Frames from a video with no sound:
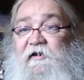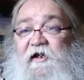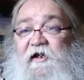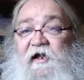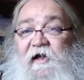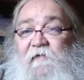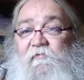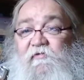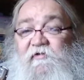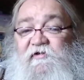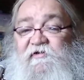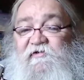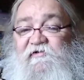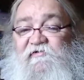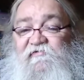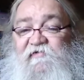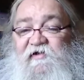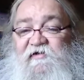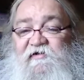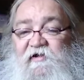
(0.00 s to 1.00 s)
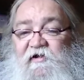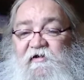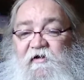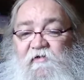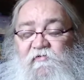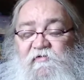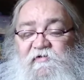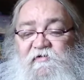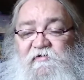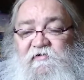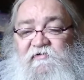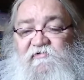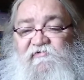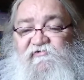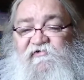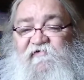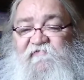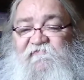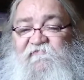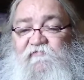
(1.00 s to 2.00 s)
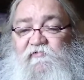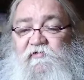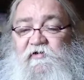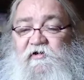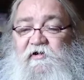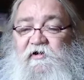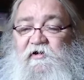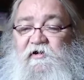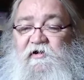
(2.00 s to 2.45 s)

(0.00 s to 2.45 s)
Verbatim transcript: I wouldn't use you know I wouldn't use it for